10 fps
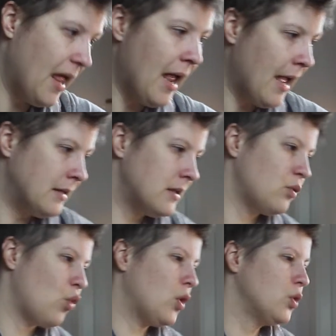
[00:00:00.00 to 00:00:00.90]
and
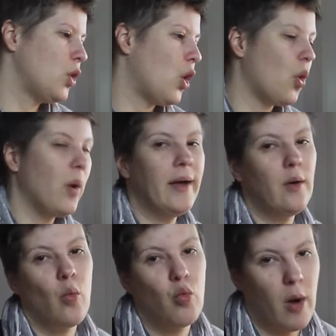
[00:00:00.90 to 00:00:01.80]
it won't go
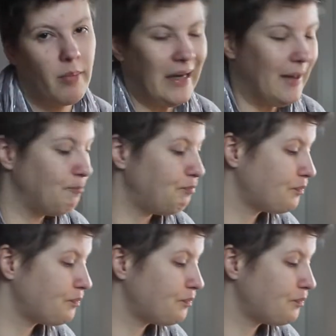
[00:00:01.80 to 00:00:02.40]
wobbly.